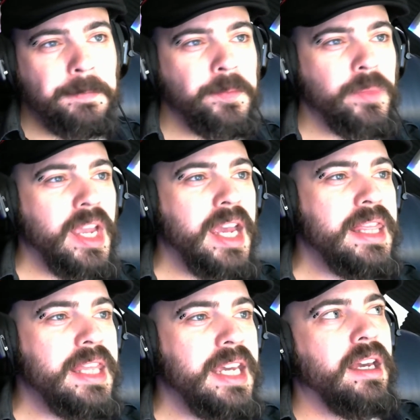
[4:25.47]
And
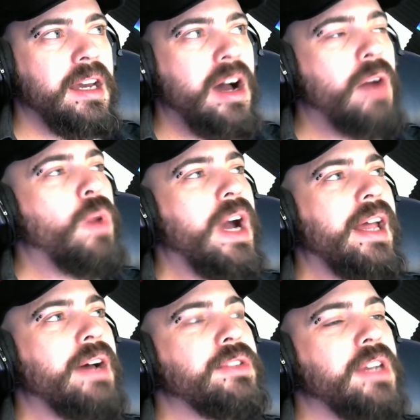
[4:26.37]
then while I
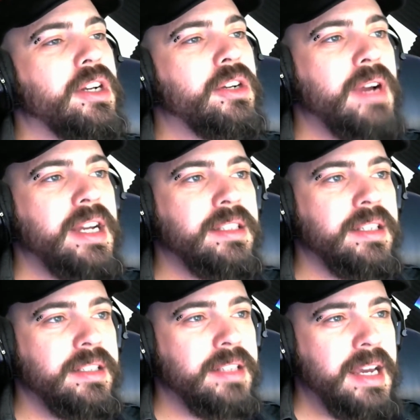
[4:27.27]
was on
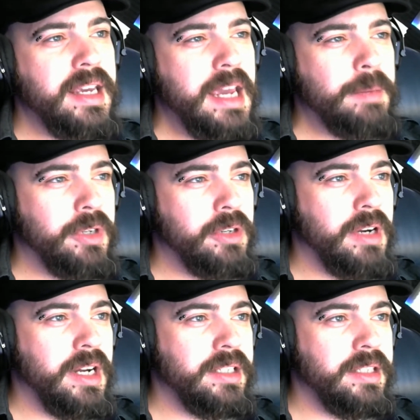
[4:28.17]
Craigslist, I came
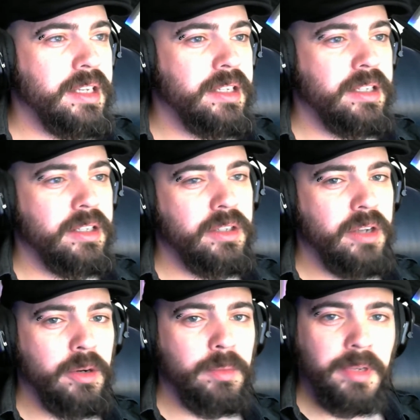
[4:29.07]
across this
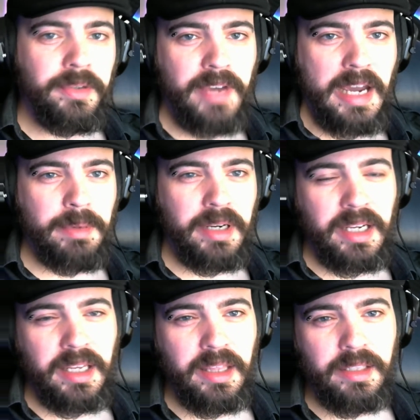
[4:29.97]
dome fabric
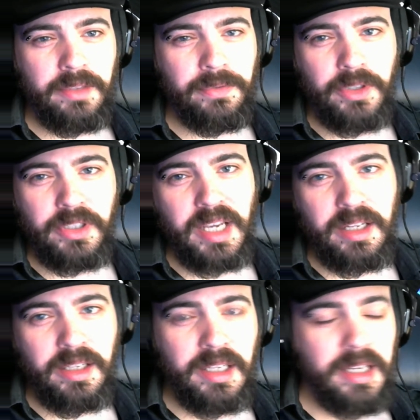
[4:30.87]
that's for sale.
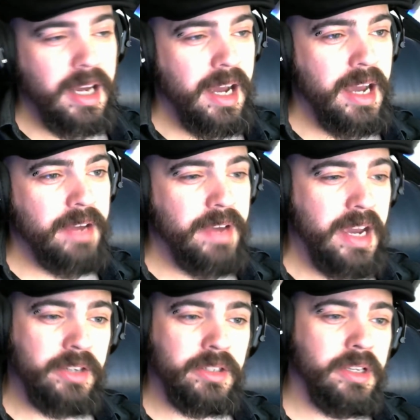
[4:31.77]
I've
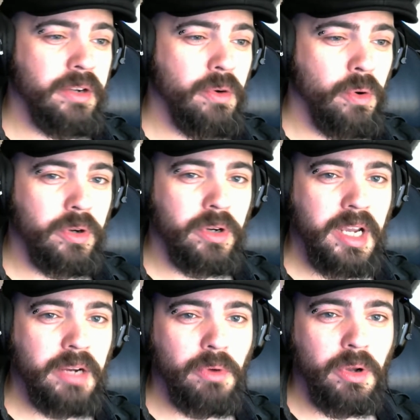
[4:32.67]
actually ordered a
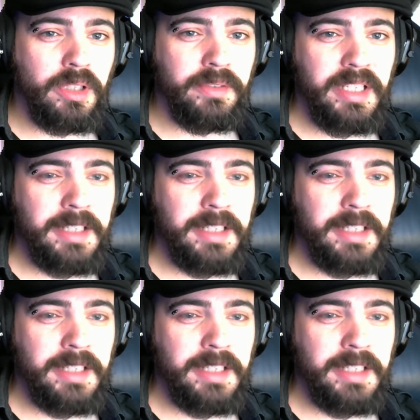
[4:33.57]
roll of it.